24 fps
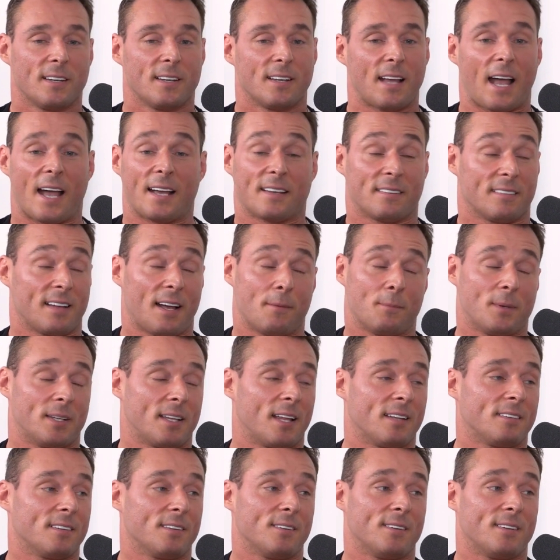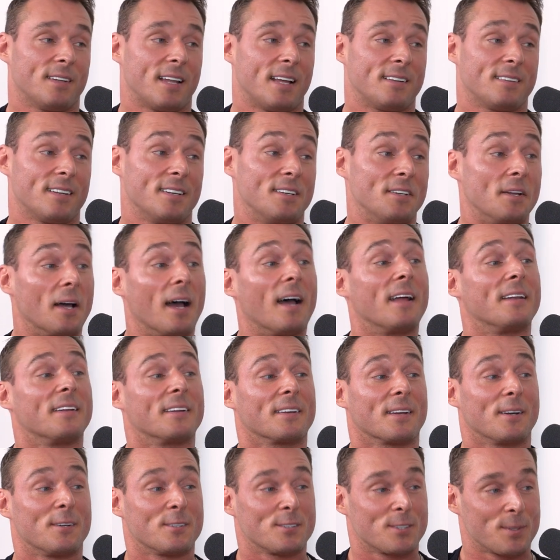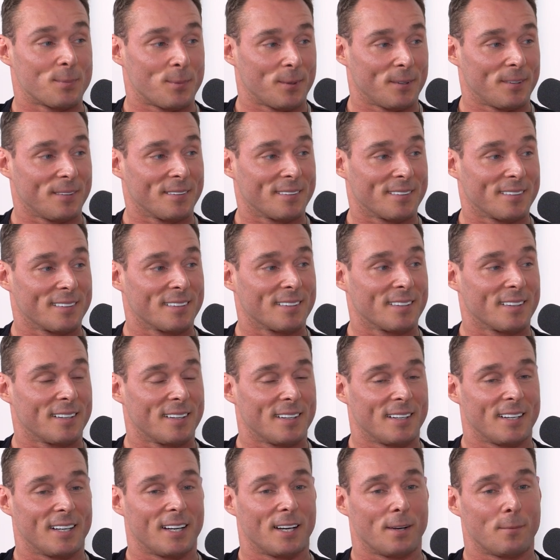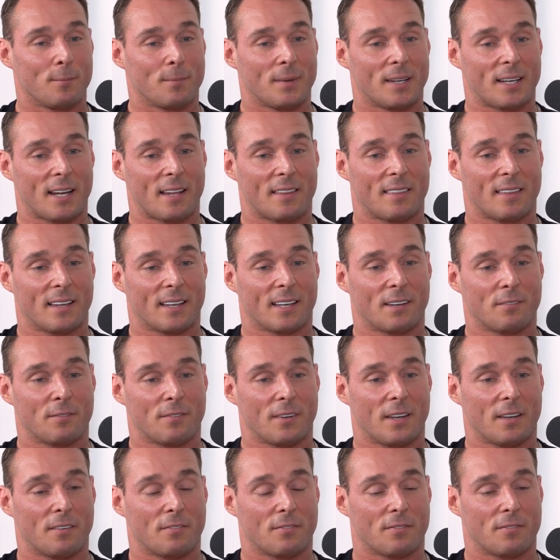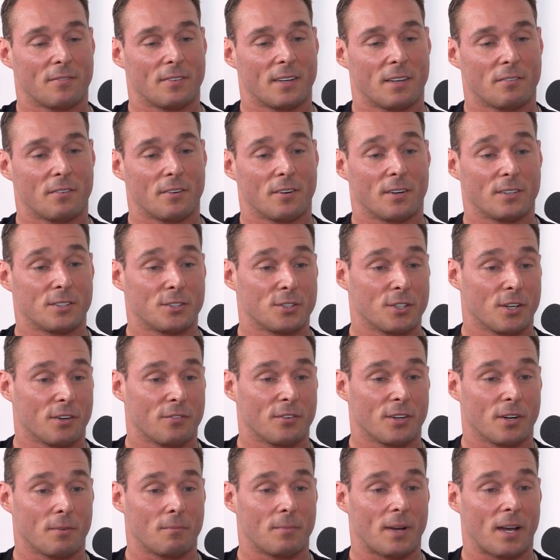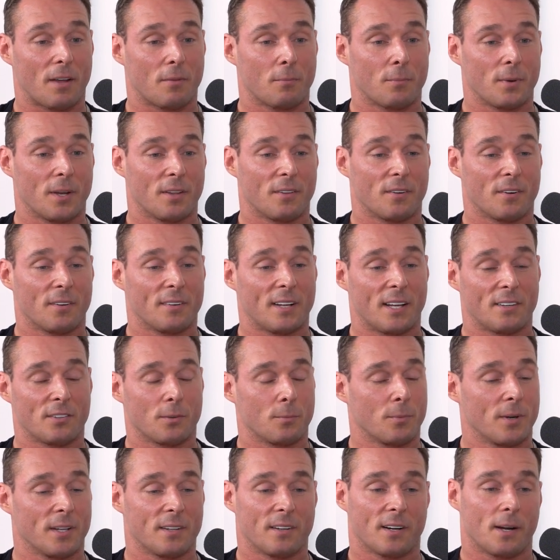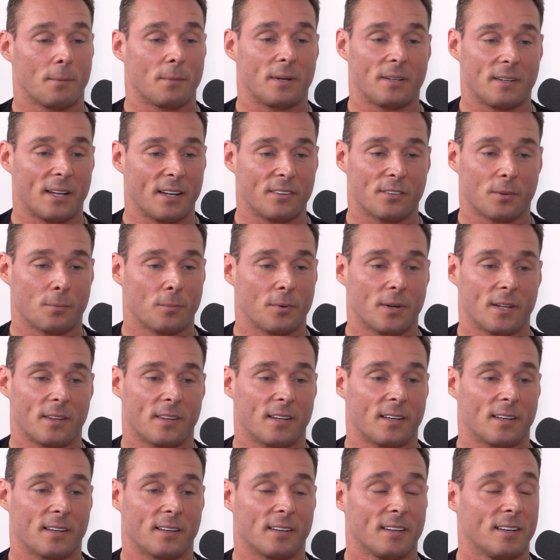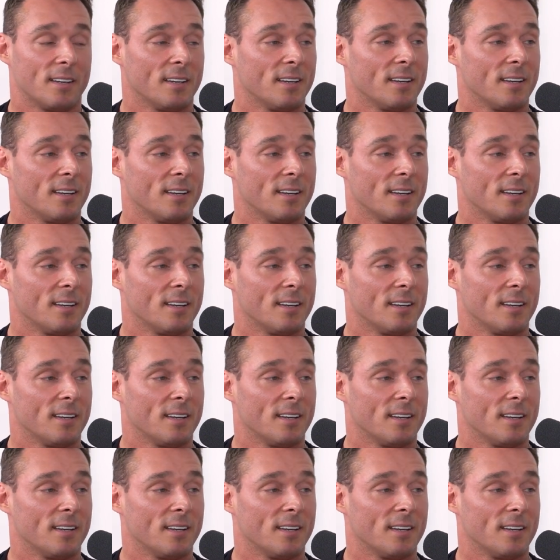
I mean, that's a non-negotiable. Right. And I think if you're unsure if you're a mouth breather or nasal breather, I mean, nasal breathing